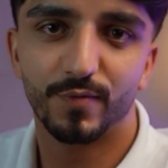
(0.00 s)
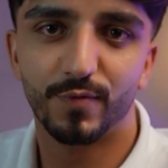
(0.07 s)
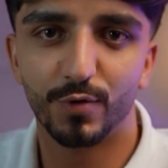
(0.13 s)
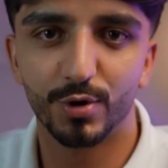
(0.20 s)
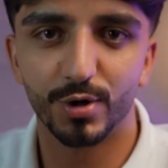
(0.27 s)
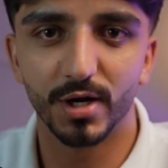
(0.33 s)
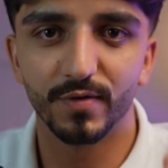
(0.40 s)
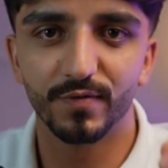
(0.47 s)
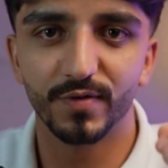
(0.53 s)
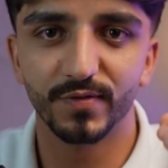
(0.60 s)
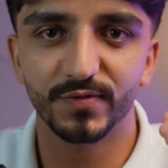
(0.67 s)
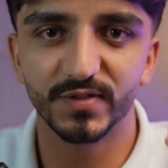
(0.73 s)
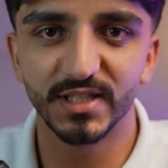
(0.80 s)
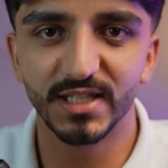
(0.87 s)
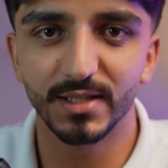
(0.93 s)
for a
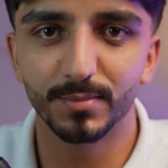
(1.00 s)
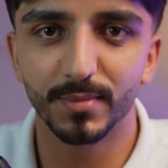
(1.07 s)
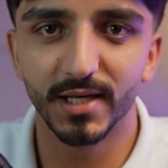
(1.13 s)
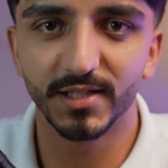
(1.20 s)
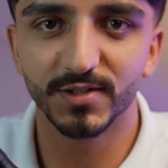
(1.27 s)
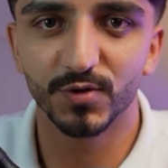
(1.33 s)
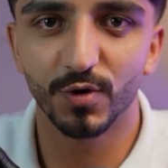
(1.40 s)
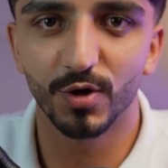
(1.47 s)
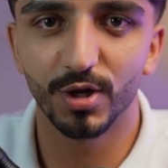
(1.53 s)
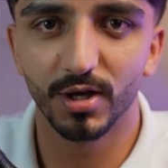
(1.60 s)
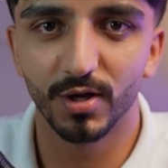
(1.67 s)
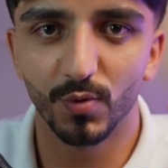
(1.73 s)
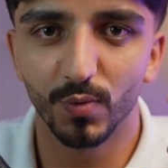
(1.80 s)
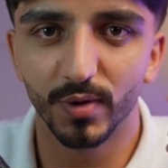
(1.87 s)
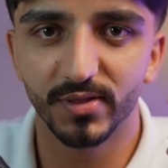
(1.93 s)
15-minute call
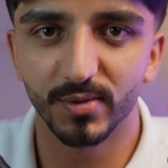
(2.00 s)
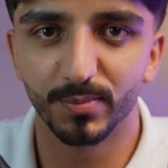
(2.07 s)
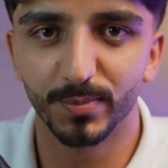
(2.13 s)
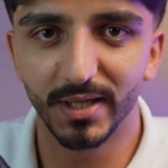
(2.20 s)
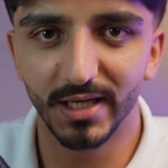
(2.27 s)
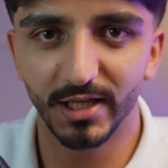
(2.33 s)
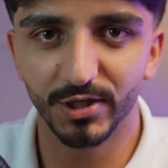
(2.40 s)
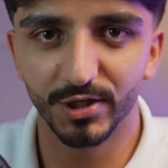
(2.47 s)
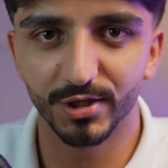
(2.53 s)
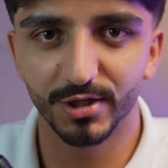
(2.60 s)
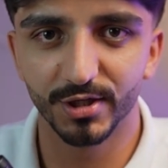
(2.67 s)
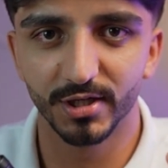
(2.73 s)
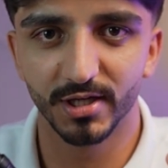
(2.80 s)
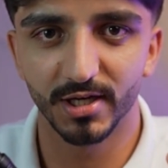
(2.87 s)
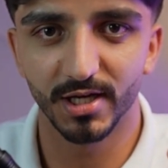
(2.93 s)
with a
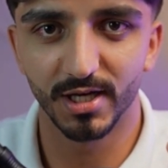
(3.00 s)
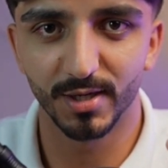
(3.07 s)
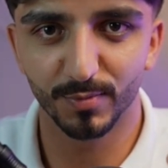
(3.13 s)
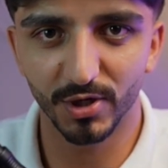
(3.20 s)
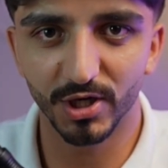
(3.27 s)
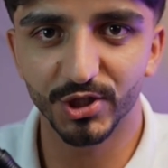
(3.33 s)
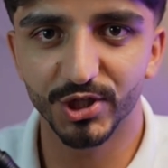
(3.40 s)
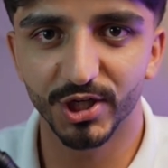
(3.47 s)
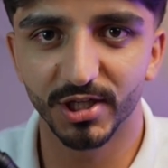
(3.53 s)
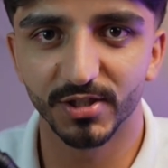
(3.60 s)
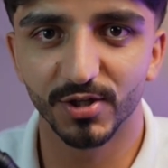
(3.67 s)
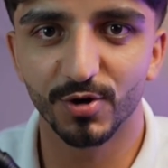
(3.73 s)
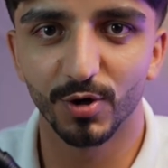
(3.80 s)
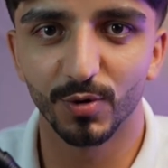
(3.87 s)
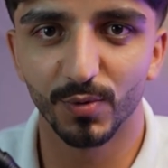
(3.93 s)
billionaire. I'm gonna share the
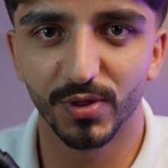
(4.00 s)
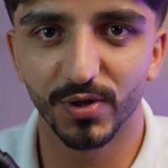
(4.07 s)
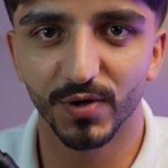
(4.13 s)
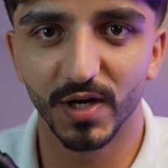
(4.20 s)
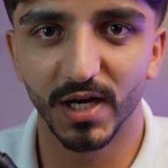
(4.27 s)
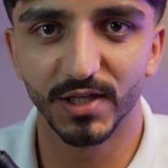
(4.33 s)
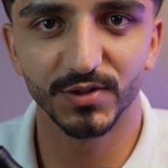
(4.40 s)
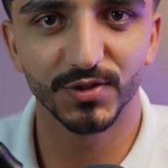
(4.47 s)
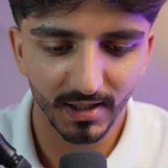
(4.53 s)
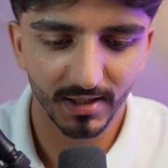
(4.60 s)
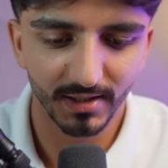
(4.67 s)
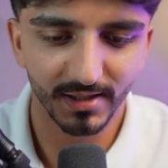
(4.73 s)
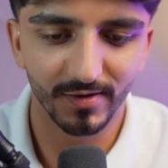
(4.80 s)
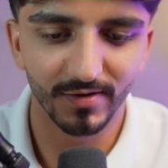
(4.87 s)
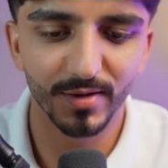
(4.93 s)
call with you guys.
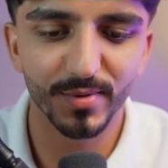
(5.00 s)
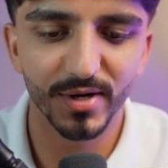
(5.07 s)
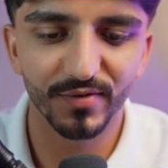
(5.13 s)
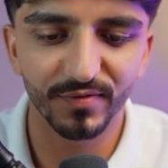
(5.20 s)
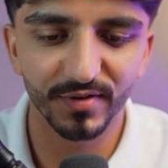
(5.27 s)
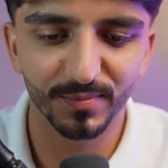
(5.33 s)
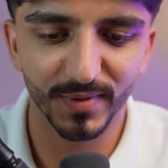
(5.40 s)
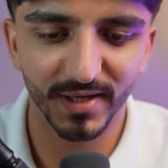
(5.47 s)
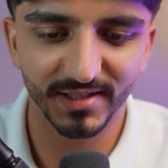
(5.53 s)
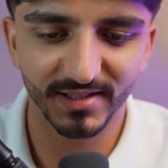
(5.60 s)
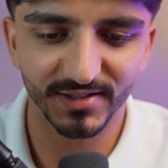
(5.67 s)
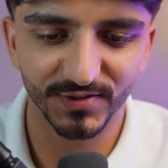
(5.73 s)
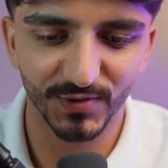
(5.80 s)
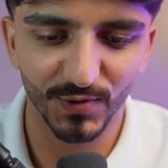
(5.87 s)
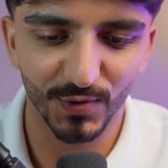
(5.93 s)
So now let me revert back the
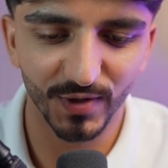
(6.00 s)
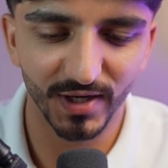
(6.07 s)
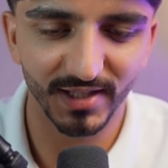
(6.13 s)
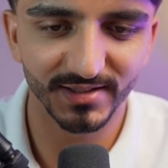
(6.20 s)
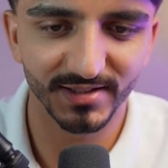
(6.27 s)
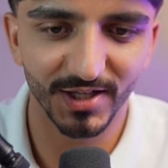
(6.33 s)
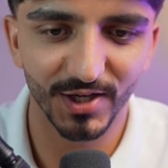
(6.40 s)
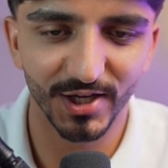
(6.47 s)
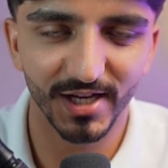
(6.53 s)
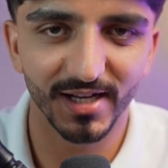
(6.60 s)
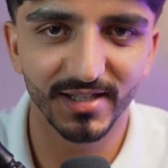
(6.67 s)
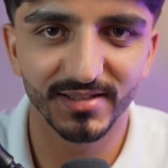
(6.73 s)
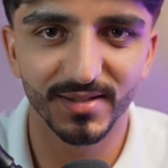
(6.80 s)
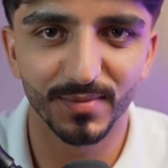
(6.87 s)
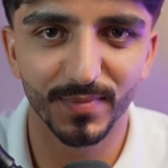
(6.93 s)
story and tell you
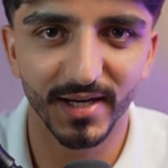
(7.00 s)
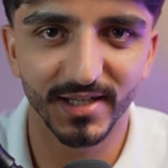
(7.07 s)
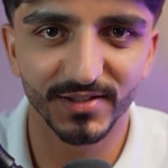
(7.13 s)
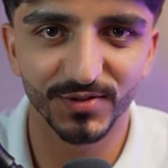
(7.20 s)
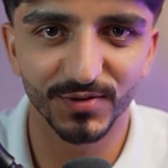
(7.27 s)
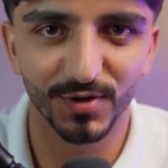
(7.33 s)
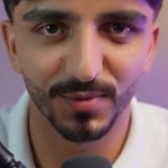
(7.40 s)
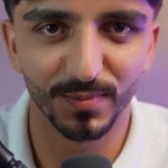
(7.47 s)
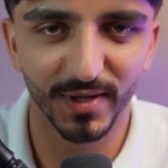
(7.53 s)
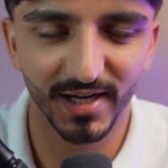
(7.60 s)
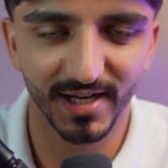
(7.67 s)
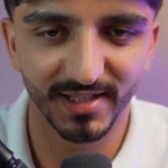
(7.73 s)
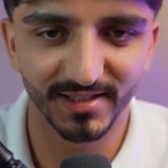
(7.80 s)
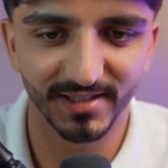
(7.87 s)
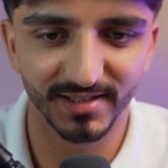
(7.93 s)
guys the backstory
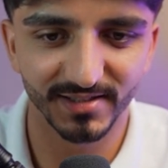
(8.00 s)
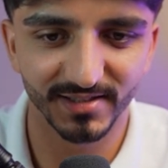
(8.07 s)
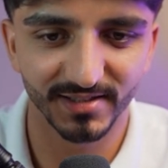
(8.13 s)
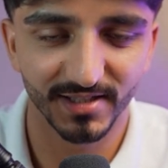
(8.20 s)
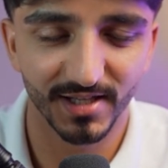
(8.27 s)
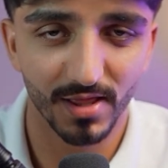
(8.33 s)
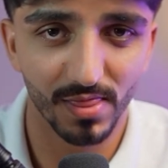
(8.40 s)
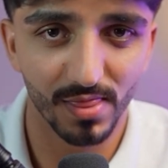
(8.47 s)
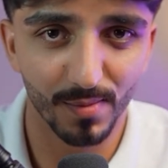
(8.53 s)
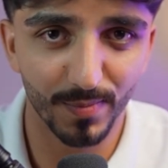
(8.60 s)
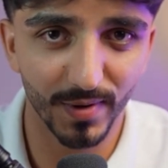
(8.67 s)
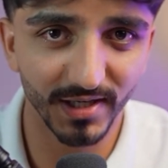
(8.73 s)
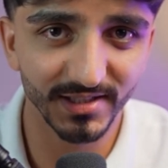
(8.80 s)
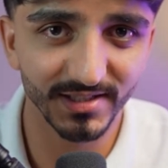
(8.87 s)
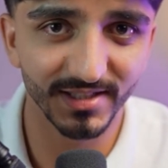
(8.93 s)
behind this. The
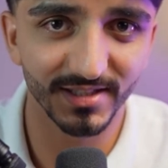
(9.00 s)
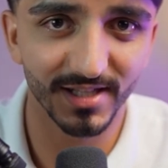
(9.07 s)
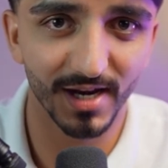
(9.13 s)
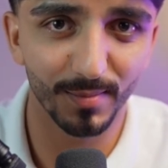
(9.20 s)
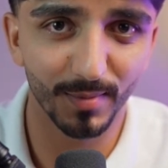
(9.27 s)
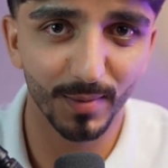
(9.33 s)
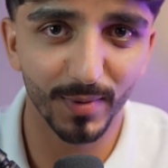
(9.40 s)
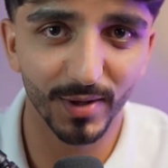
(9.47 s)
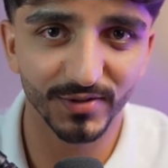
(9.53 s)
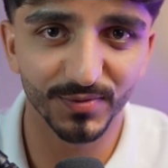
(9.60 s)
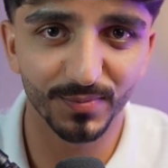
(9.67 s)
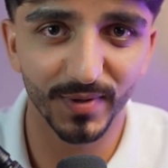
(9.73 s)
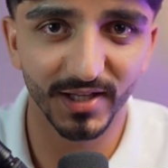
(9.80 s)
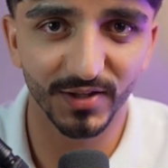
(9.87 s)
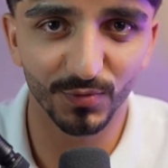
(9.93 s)
person that I'm about to
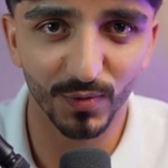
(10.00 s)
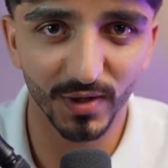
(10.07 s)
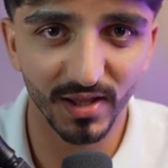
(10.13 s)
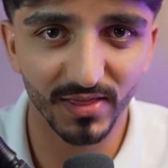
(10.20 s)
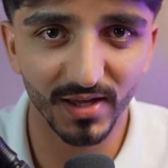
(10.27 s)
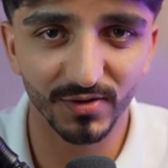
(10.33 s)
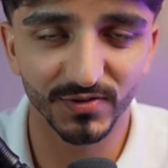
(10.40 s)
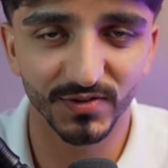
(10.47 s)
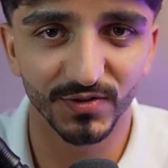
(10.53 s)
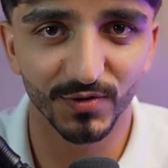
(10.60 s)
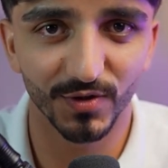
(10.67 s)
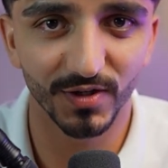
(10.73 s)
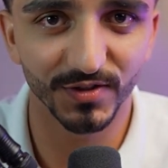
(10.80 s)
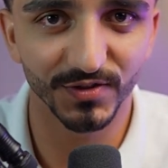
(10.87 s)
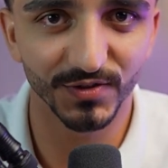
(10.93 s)
pay
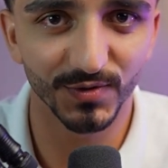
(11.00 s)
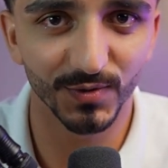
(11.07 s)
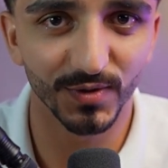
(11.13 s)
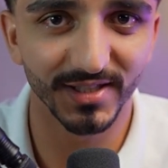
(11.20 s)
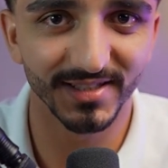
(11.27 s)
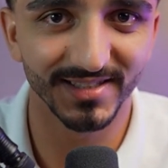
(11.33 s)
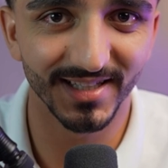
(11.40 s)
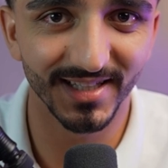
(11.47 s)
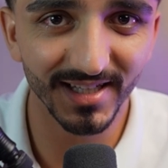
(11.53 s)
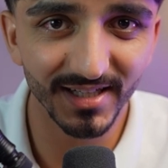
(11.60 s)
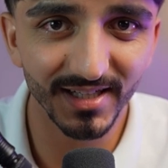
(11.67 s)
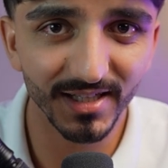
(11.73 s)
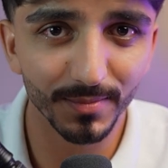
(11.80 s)
$20,000 to is literally